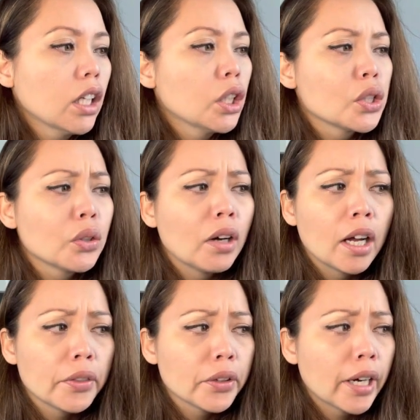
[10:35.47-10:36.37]
So
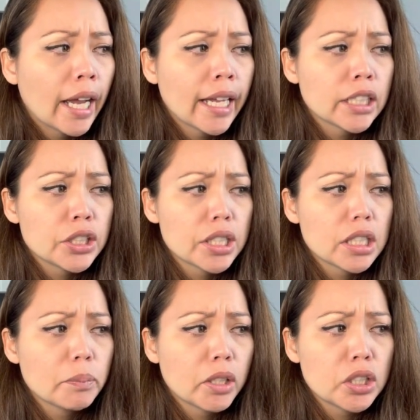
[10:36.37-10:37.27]
other, I had
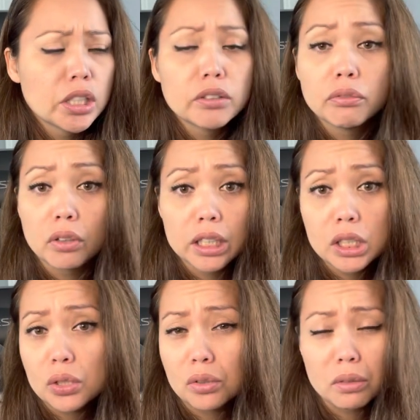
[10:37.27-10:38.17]
just budgeted
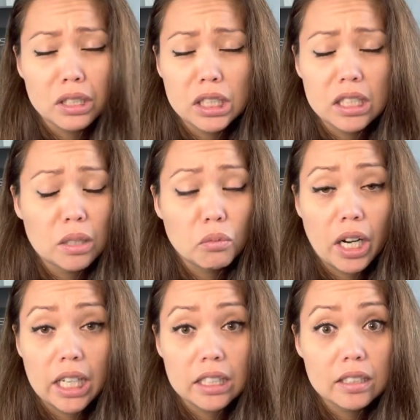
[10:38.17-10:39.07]
42. It was just some
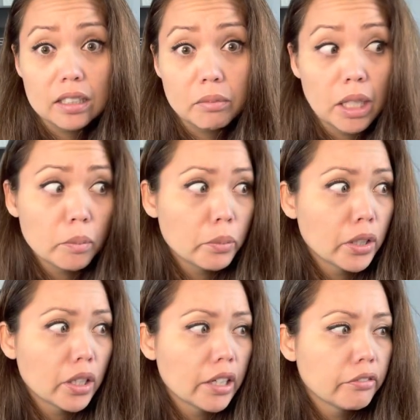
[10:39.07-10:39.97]
random
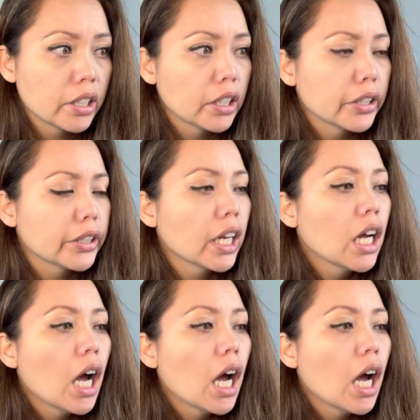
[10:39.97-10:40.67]
number, I figured.